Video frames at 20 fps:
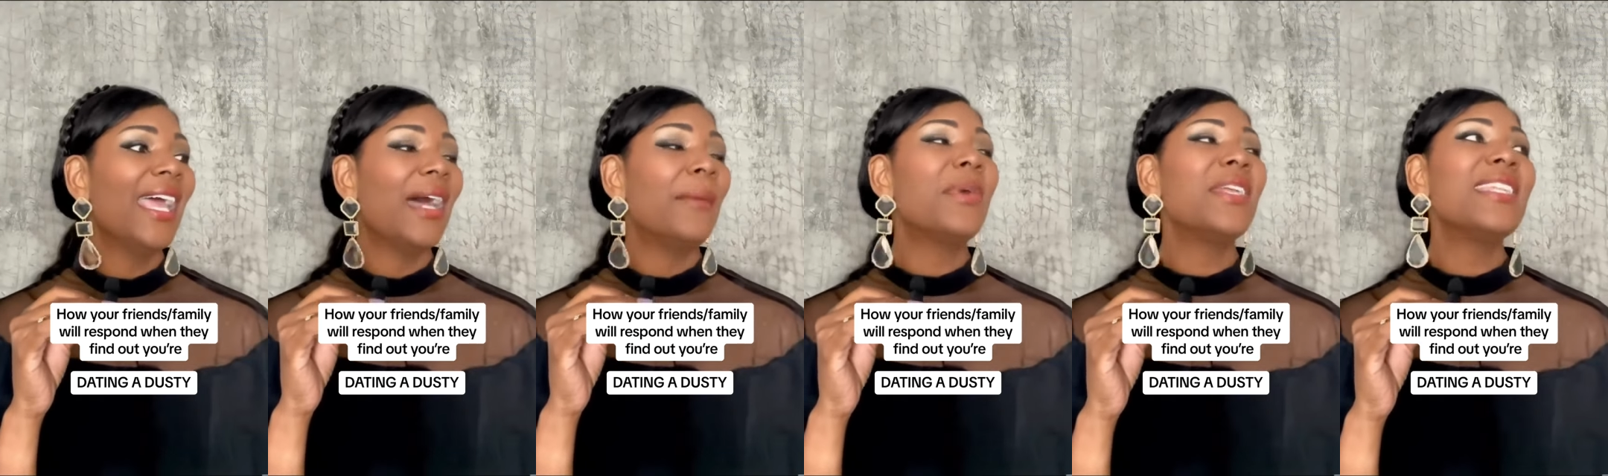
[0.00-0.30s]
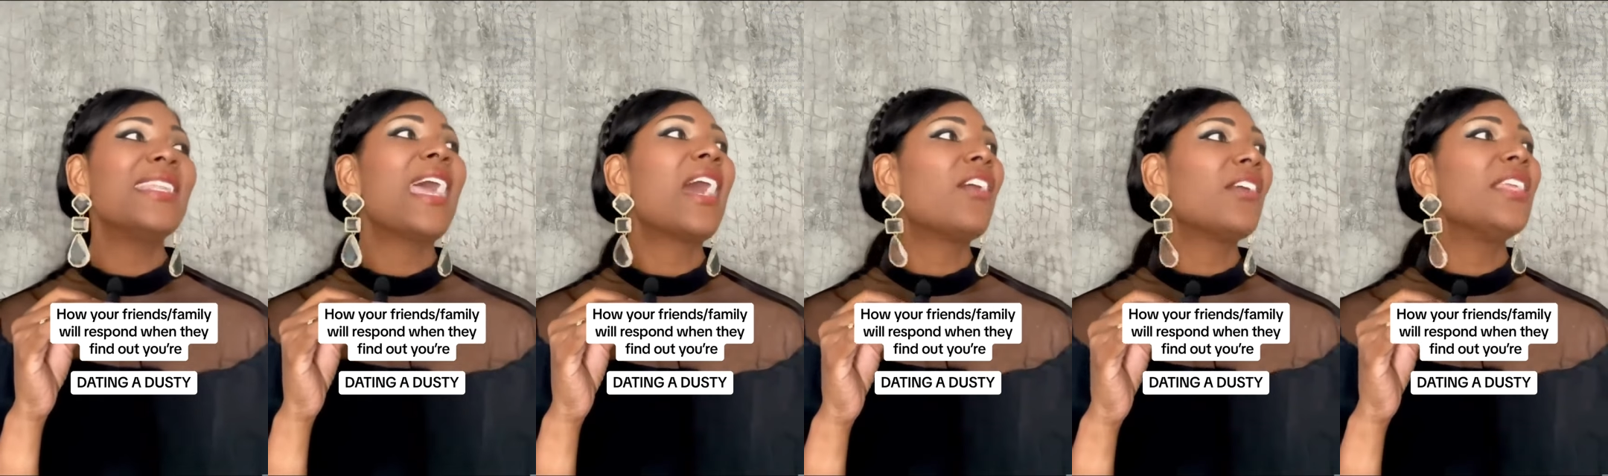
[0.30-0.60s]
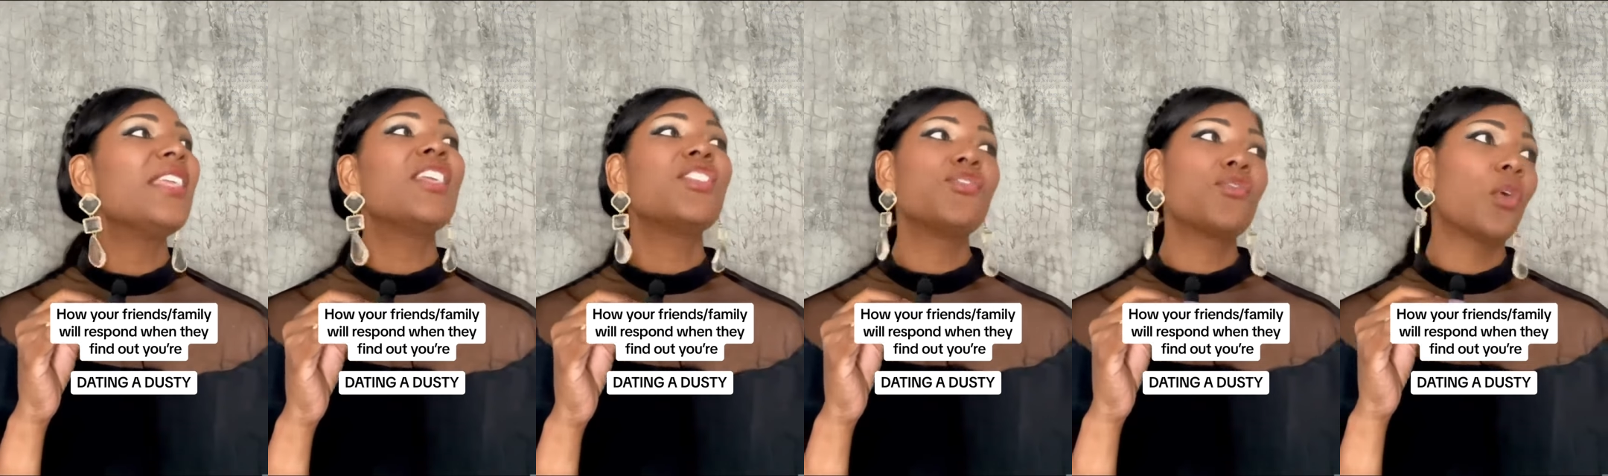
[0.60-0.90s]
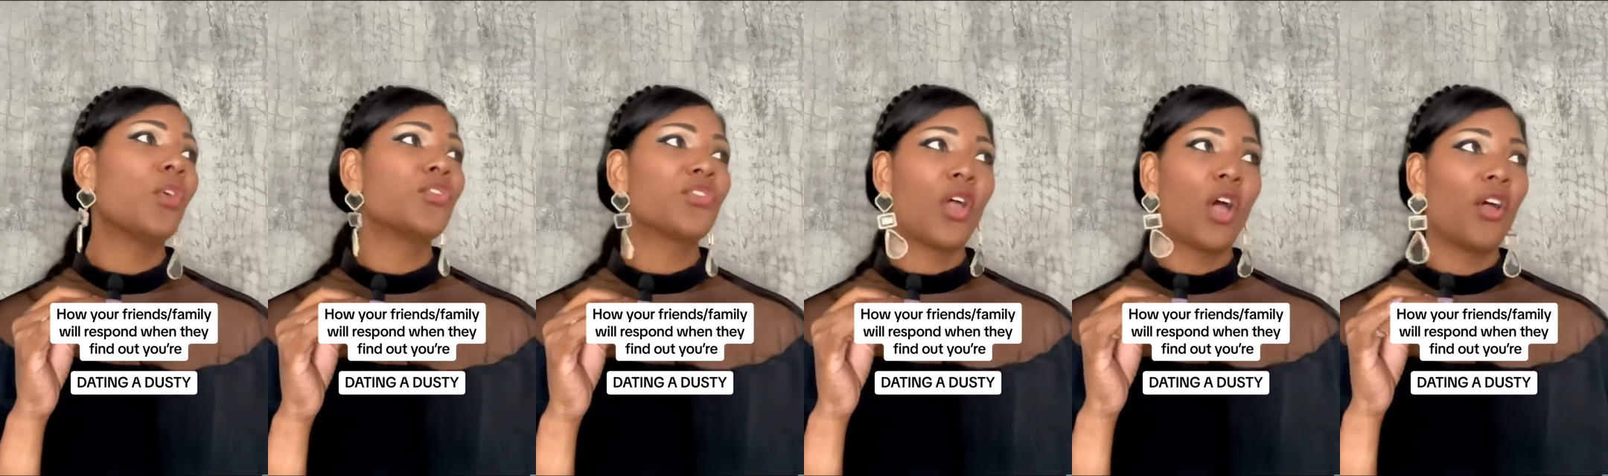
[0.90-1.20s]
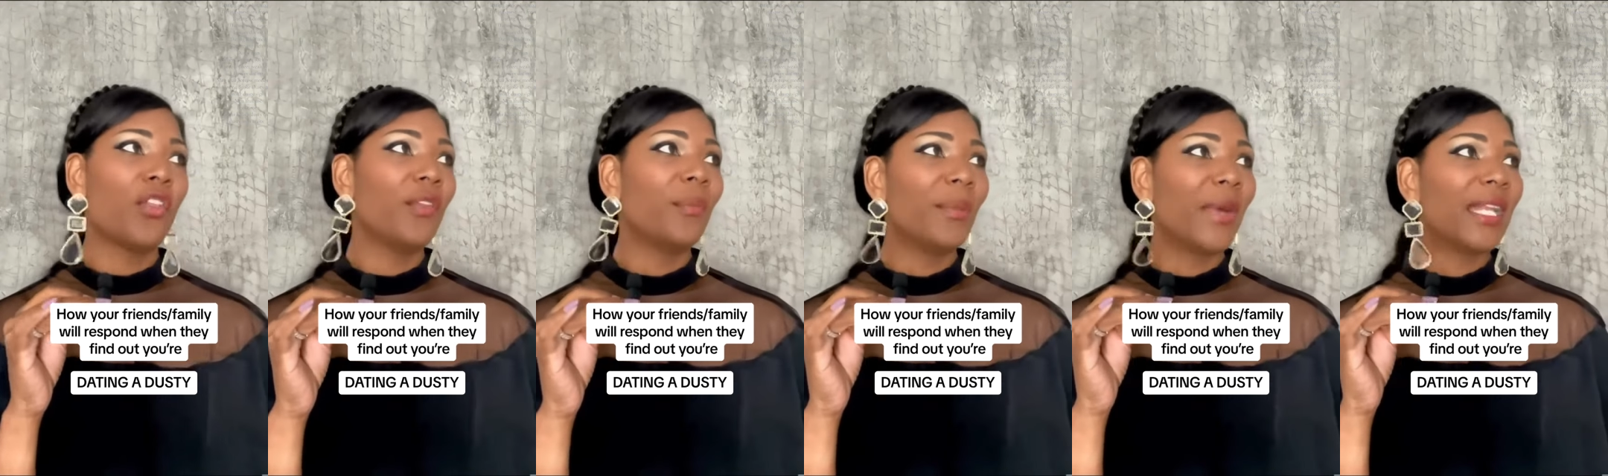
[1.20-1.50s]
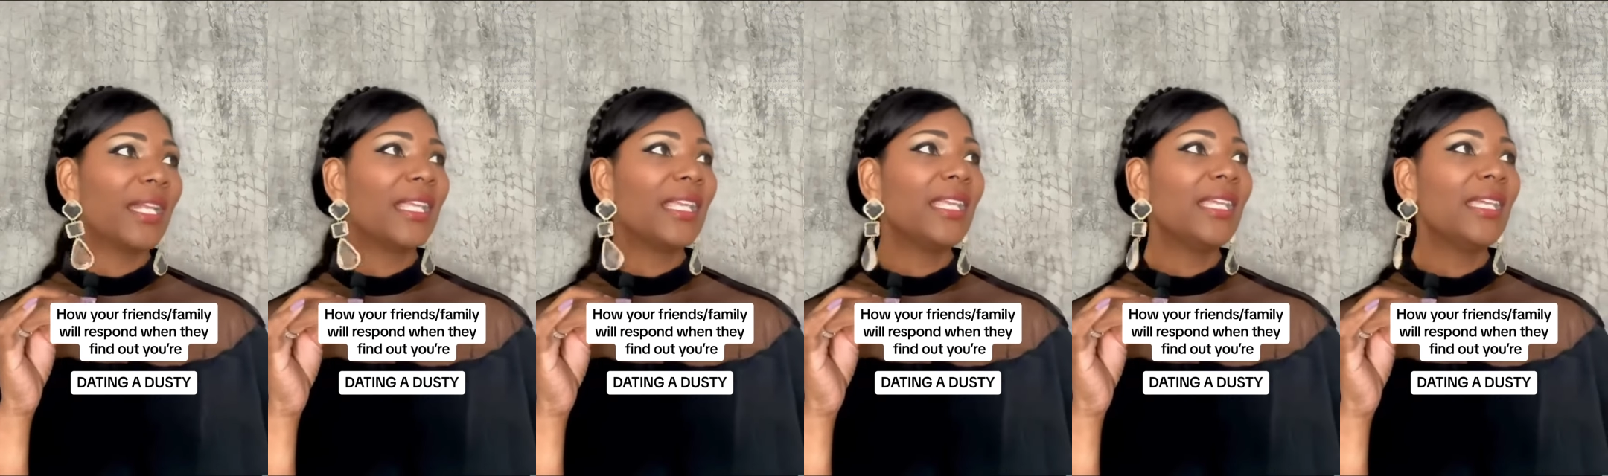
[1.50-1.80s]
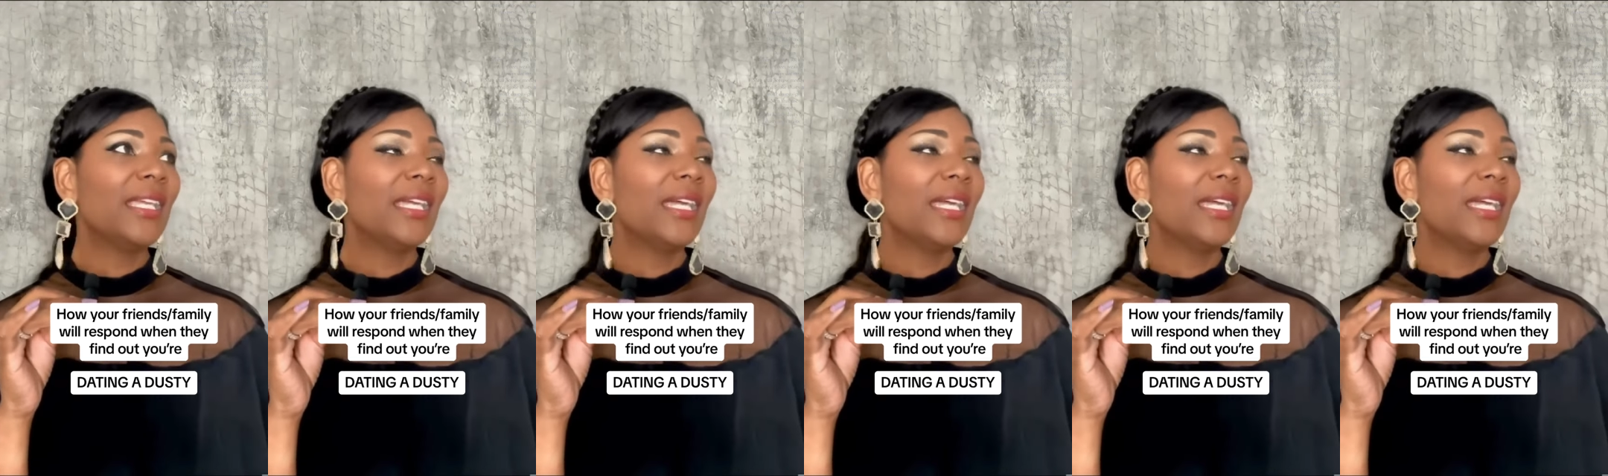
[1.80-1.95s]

But now he controls all the money.